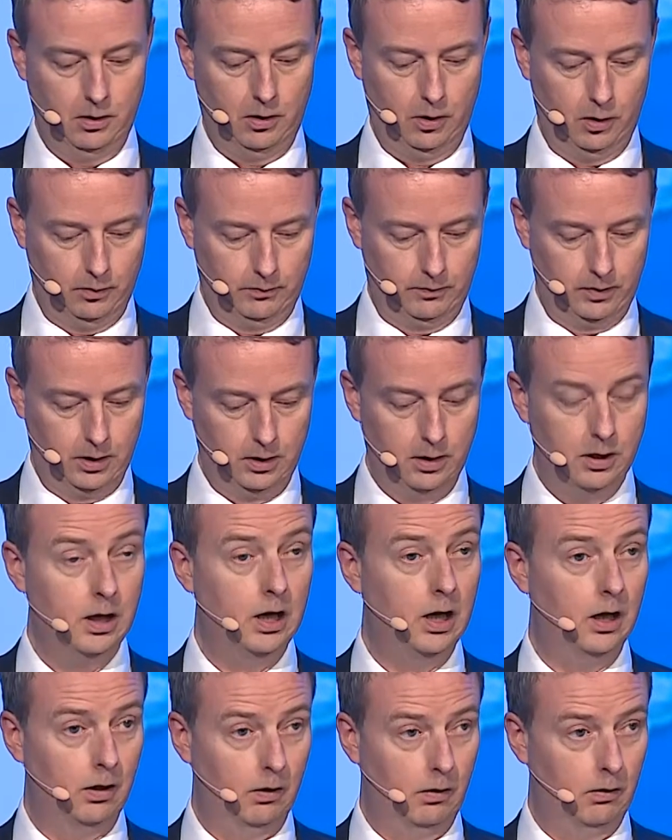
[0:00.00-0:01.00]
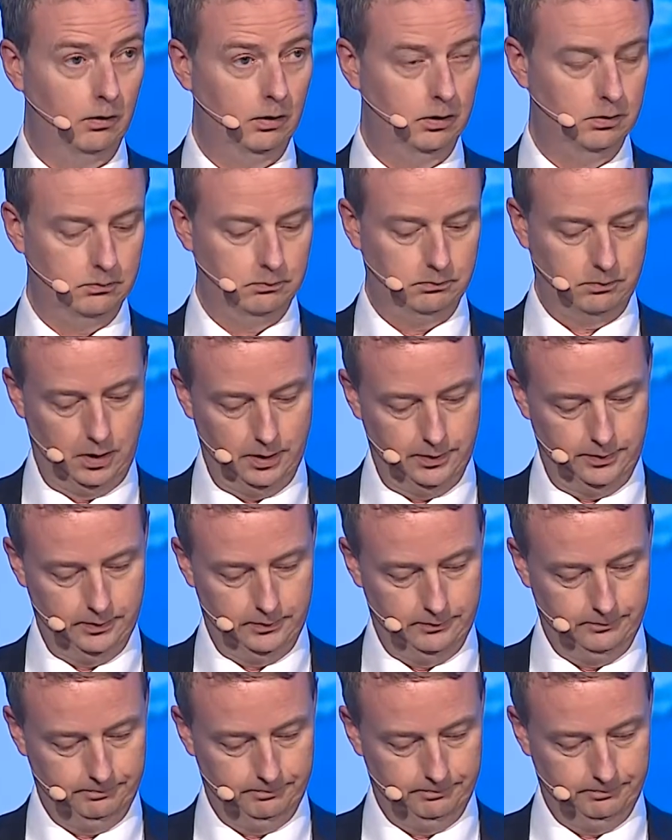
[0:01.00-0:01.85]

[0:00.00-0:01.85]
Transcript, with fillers: over a long run.